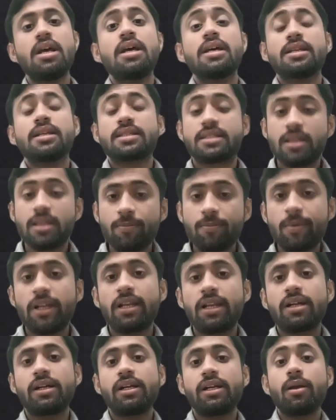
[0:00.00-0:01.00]

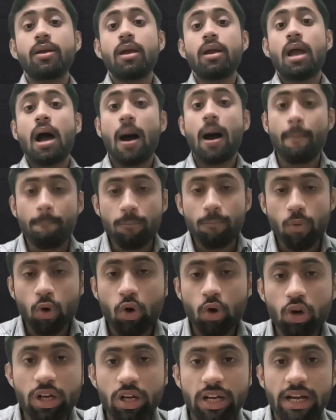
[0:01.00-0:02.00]
Similarly, a
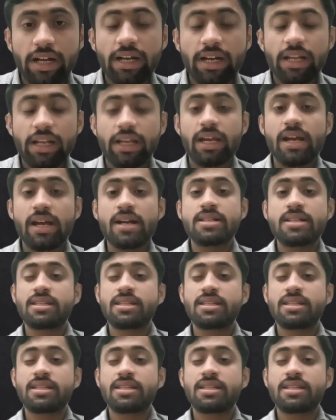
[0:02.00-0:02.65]
mole indicates